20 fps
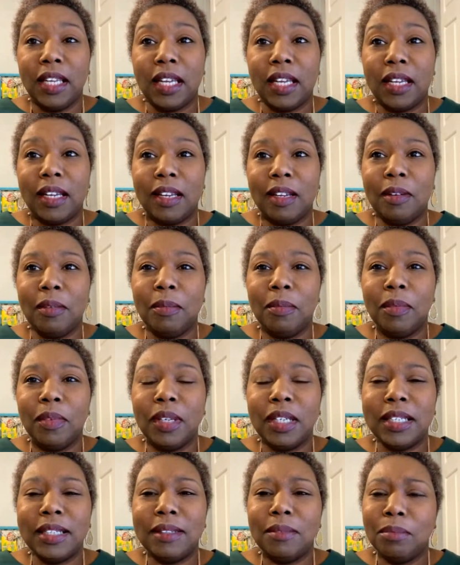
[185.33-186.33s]
Um,
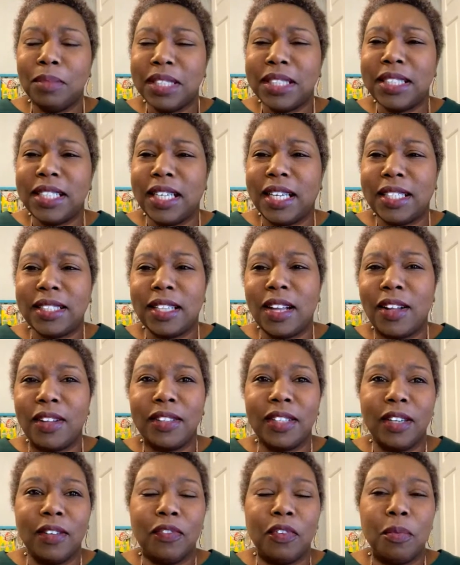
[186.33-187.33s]
Misti has all
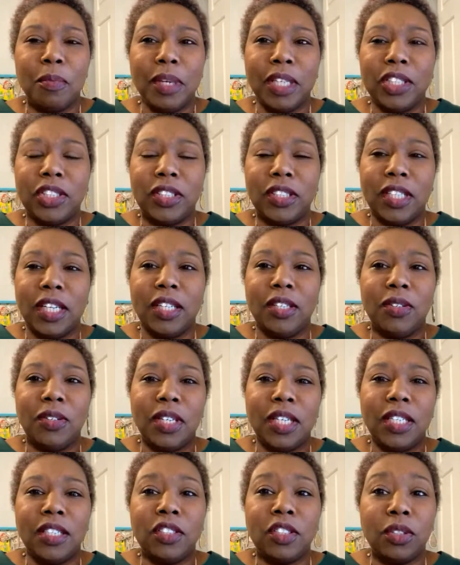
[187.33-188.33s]
the information that you
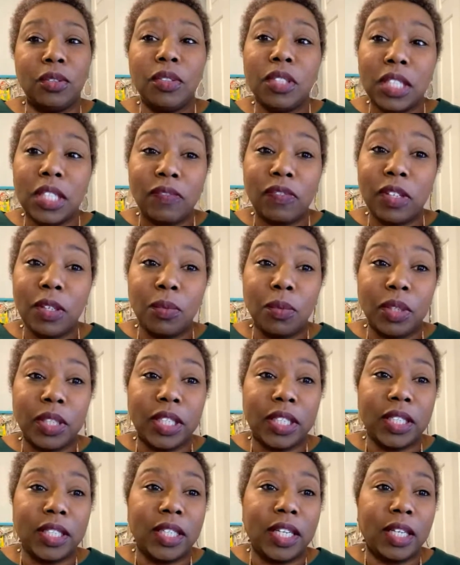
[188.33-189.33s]
need, and so you definitely want
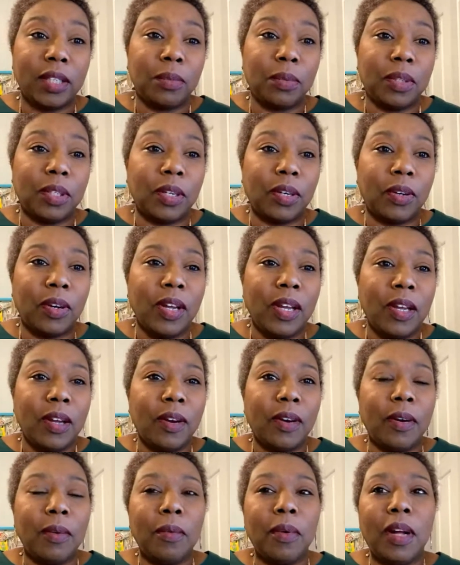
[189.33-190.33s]
to connect with her.
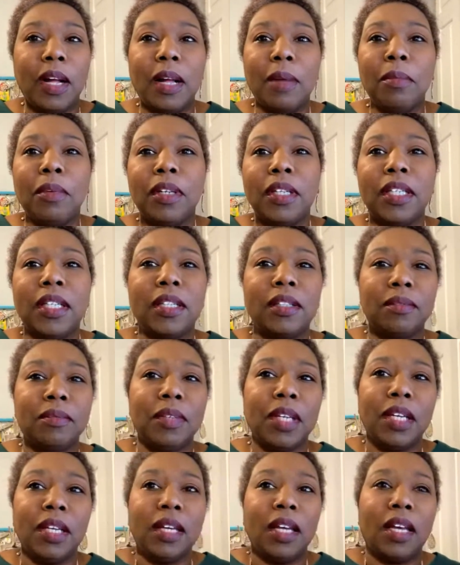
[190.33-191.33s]
All right, well, I'm going to
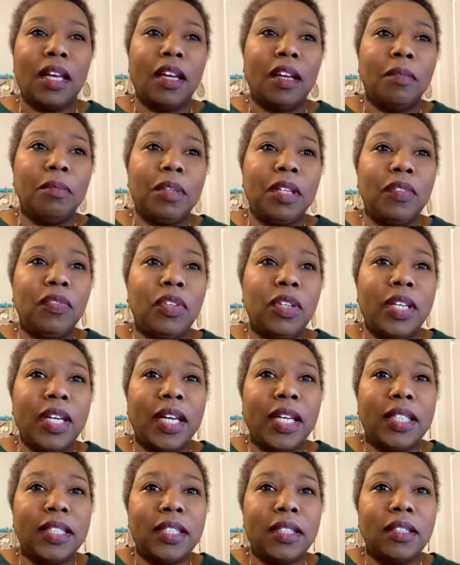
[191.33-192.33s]
um, give you
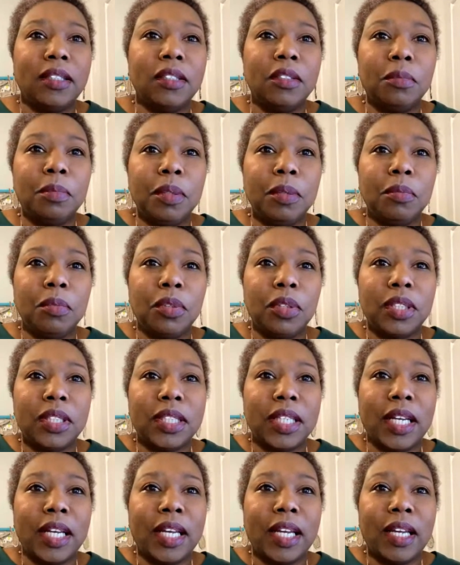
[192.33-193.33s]
guys a little bit more
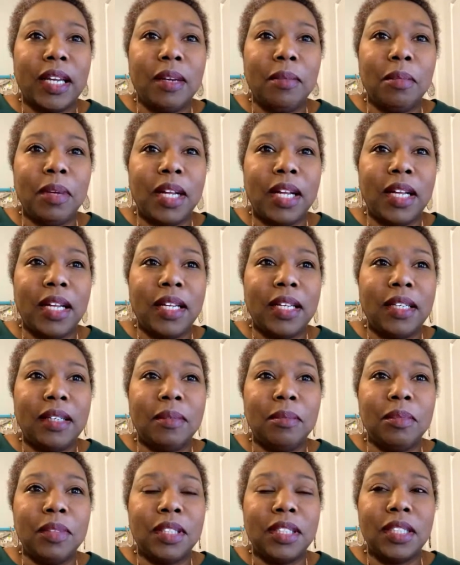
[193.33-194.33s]
time
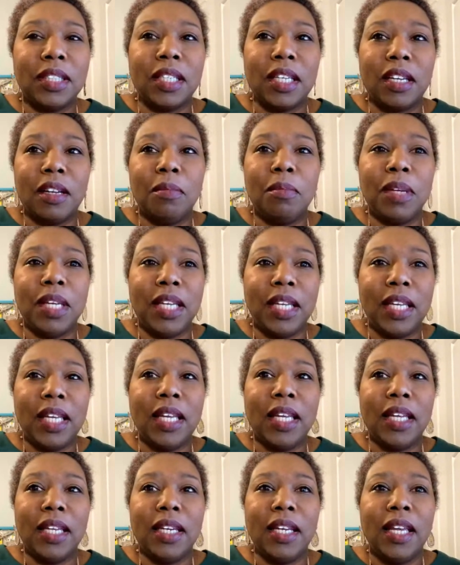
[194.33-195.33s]
um, to come
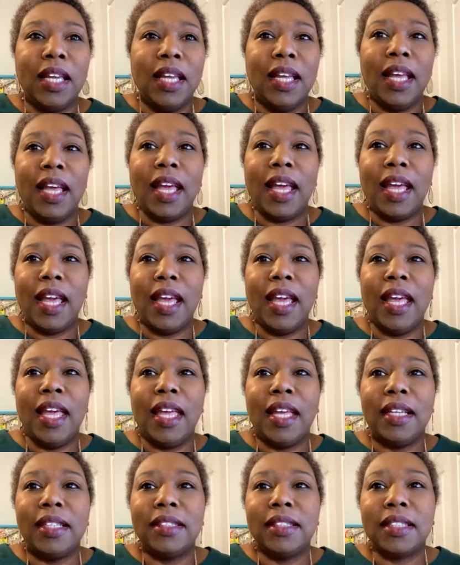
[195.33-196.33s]
in,
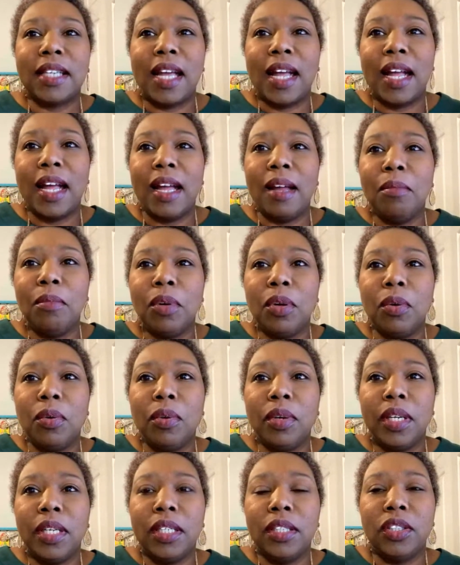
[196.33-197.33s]
and I'm
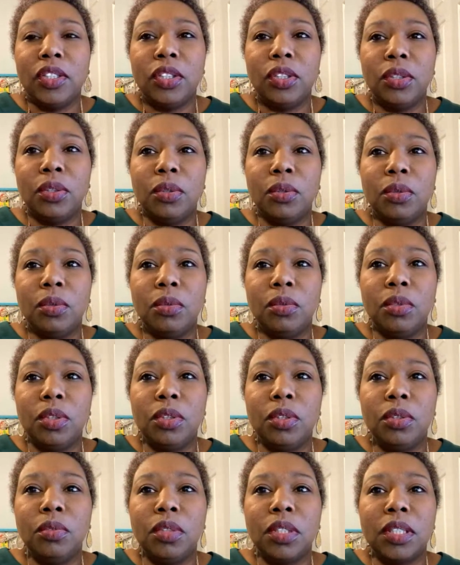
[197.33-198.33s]
going to
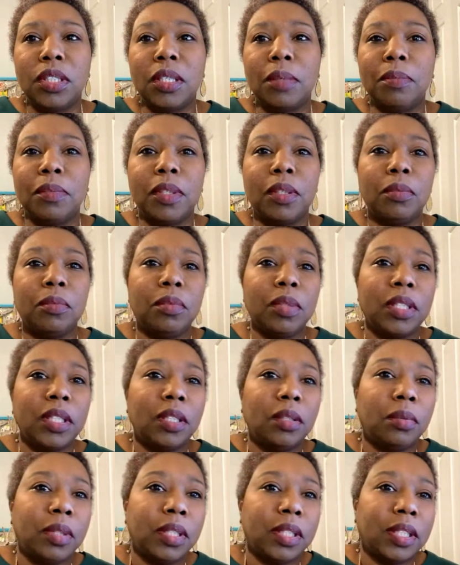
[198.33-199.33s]
do something really
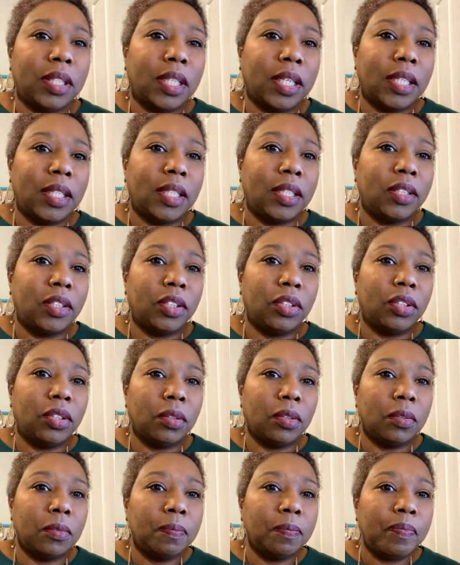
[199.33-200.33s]
quick that I need to
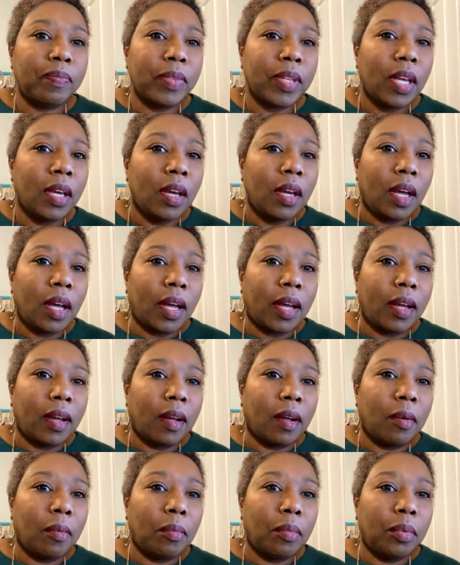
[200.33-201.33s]
do,
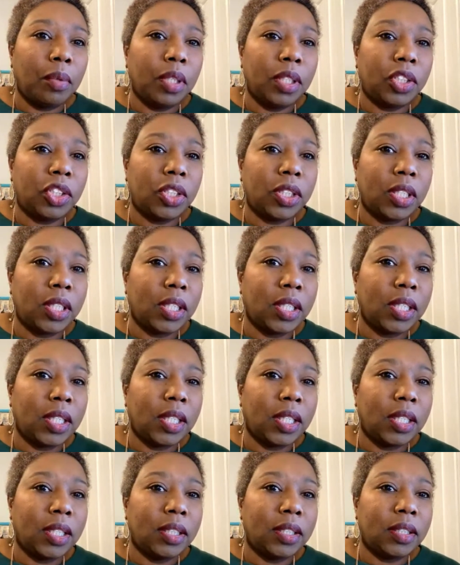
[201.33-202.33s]
uh, which
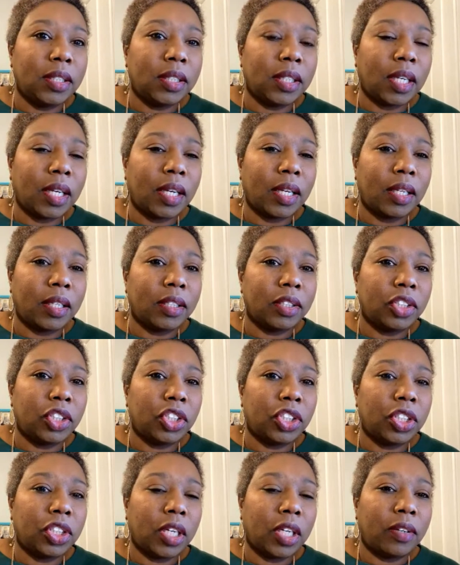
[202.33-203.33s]
is uh,
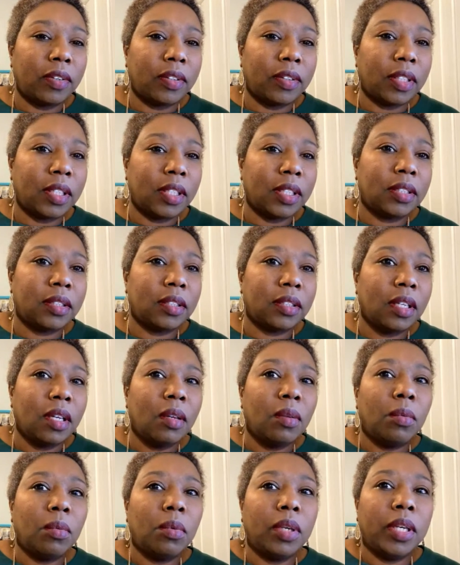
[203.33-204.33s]
share this
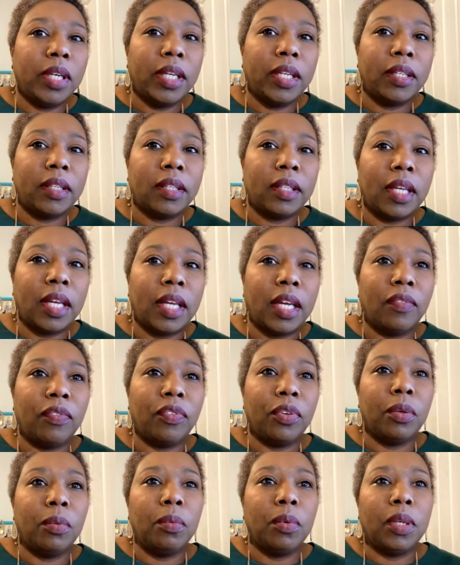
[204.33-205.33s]
with
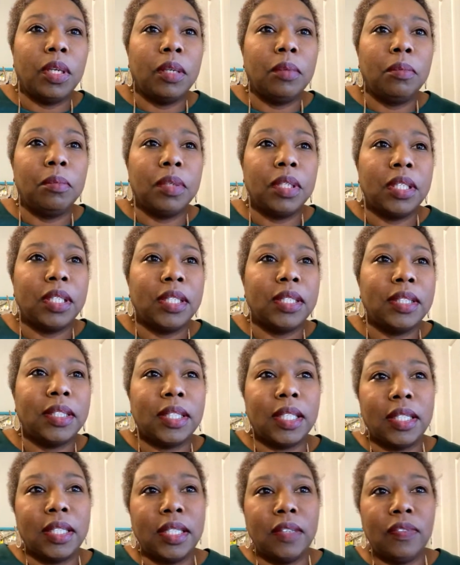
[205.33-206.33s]
everyone
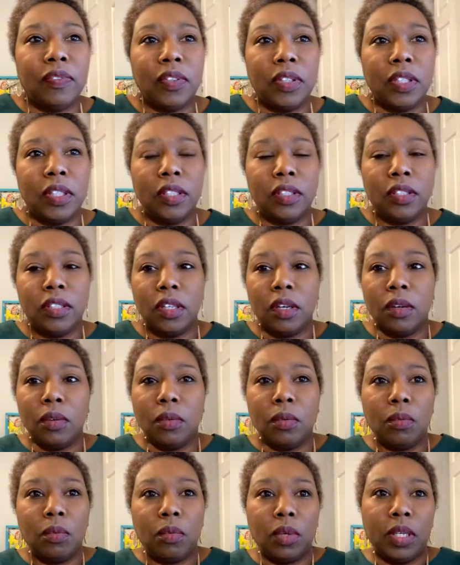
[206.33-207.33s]
because I definitely
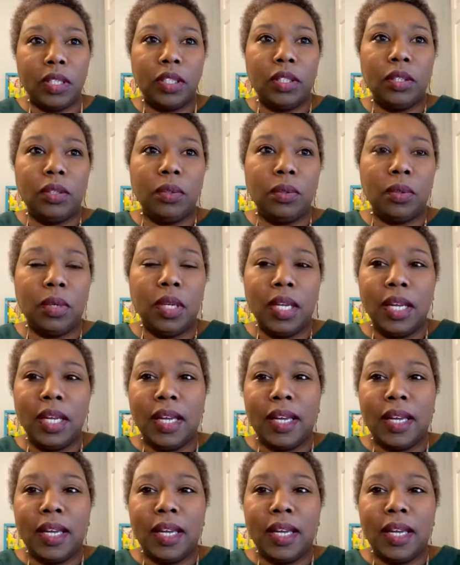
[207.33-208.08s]
don't want you.